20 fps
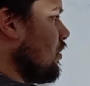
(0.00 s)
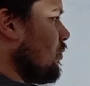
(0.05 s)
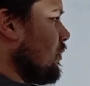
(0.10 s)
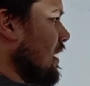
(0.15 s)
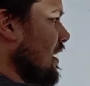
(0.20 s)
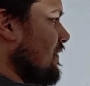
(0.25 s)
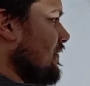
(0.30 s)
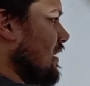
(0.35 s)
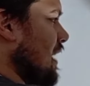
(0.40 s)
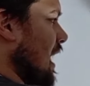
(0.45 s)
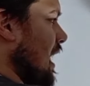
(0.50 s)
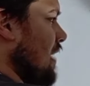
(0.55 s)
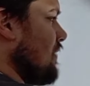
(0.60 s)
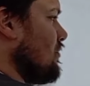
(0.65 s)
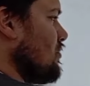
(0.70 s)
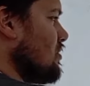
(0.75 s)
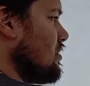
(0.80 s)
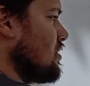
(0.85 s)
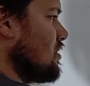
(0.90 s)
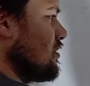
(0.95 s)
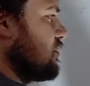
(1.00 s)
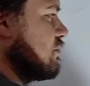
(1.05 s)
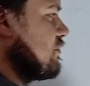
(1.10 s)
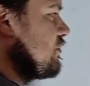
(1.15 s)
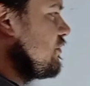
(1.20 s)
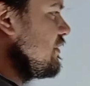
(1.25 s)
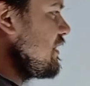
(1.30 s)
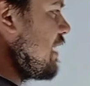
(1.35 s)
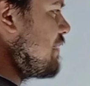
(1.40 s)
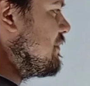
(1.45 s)
We have cavus.
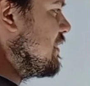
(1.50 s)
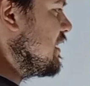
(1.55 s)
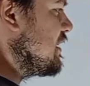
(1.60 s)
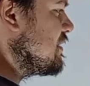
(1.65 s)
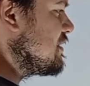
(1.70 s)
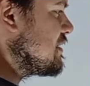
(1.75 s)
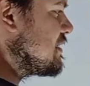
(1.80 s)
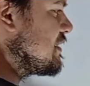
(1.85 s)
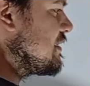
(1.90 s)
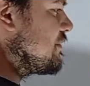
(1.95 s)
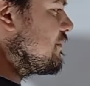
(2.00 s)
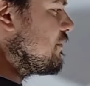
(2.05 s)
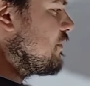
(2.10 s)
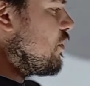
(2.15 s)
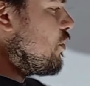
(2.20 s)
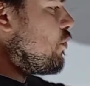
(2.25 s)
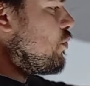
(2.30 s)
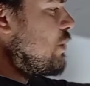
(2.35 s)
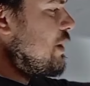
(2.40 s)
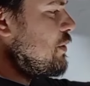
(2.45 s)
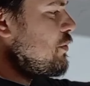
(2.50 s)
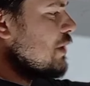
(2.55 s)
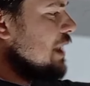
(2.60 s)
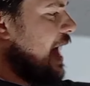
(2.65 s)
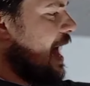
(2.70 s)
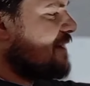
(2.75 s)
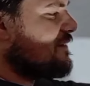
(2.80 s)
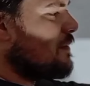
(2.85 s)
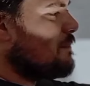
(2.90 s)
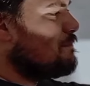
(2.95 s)
That means we will
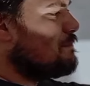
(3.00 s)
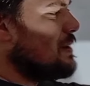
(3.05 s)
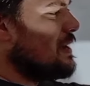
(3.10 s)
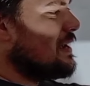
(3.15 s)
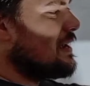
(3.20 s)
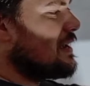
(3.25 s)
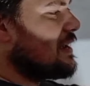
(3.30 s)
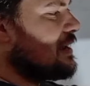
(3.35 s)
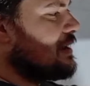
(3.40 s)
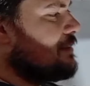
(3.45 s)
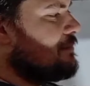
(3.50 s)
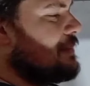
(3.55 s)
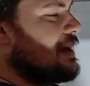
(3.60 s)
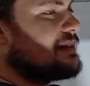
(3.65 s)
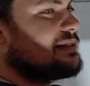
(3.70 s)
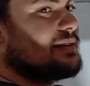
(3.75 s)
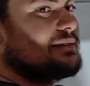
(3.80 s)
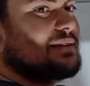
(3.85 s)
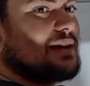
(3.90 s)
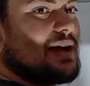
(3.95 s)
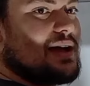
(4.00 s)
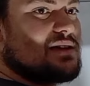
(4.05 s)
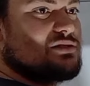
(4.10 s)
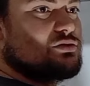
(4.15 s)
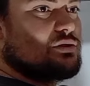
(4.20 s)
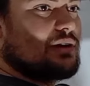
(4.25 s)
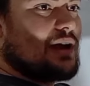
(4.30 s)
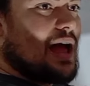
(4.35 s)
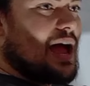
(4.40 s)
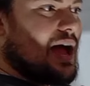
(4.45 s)
have a big
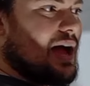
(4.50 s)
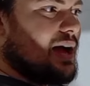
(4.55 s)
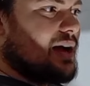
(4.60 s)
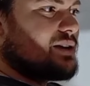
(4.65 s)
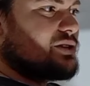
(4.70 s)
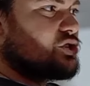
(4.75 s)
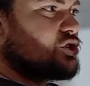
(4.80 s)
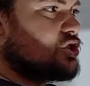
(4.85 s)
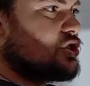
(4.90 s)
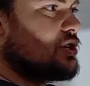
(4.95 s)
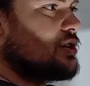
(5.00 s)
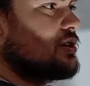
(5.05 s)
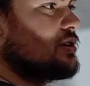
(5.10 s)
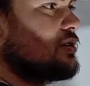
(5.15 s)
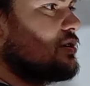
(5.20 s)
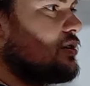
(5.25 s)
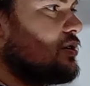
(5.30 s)
metatarsal arch